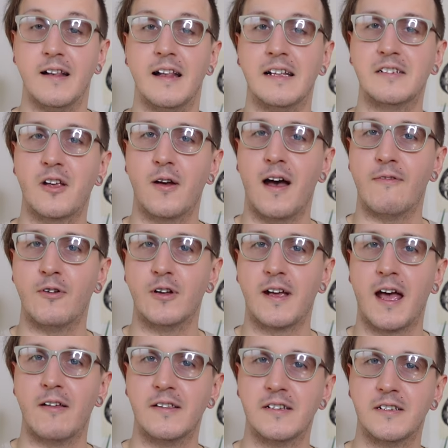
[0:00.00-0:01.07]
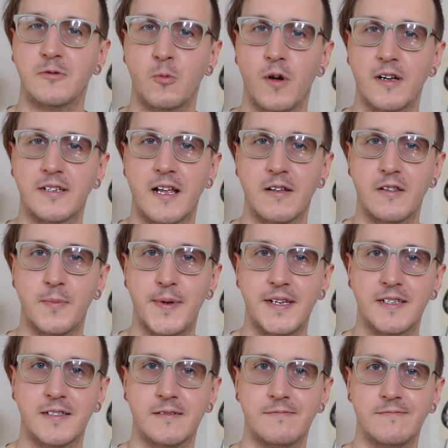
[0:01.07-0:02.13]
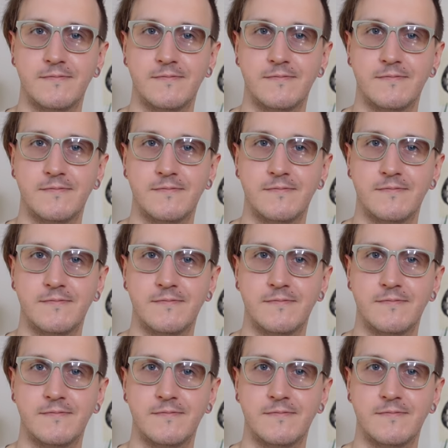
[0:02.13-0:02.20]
let's go have a look how this works out in the piece.